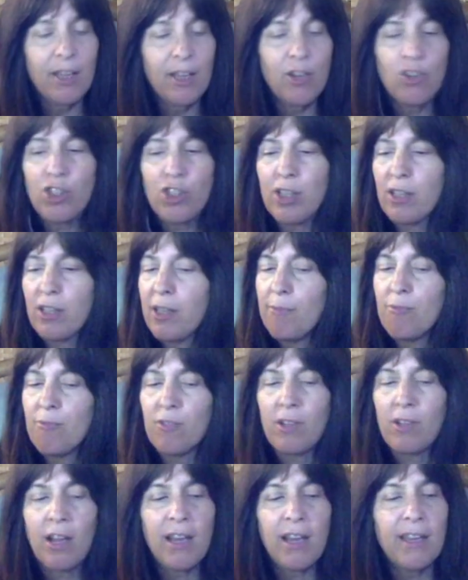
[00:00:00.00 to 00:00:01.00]
the energy keep
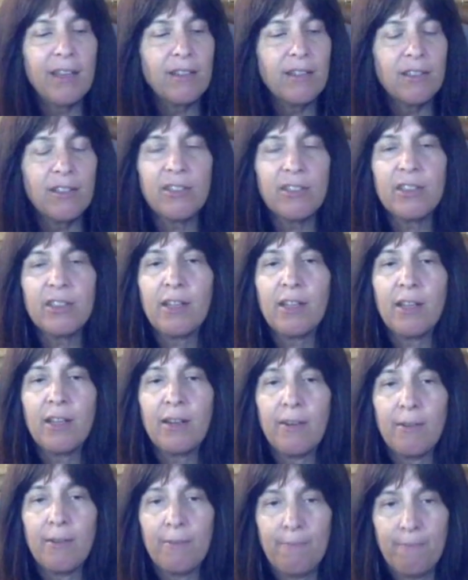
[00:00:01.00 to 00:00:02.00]
flying till it's
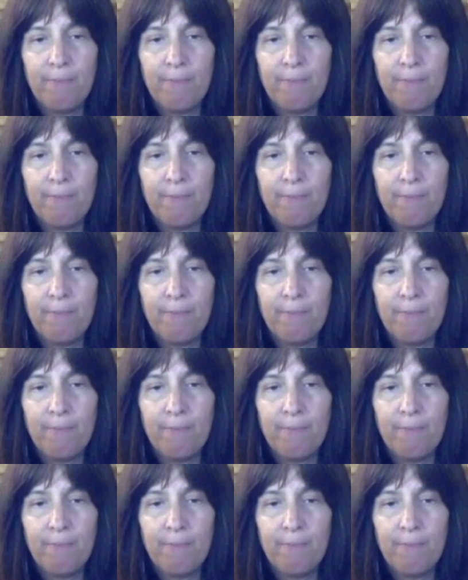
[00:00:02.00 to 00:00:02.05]
done.